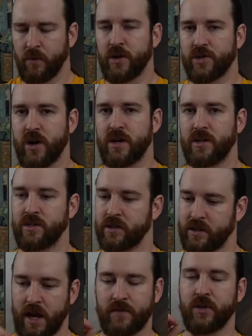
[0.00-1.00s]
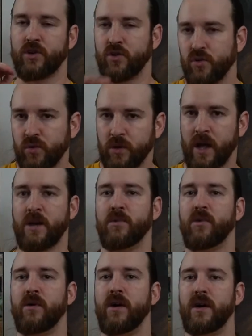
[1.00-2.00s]
We're trying to just have a cool
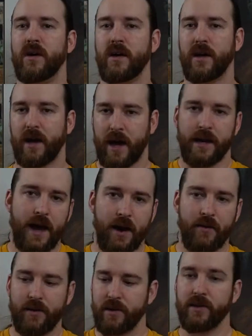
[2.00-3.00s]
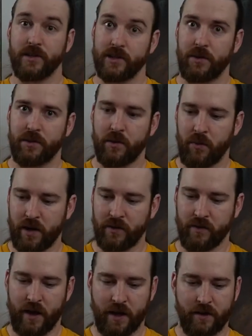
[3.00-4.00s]
label. And now let's see what the
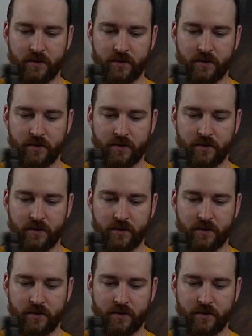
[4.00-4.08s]
wine's like.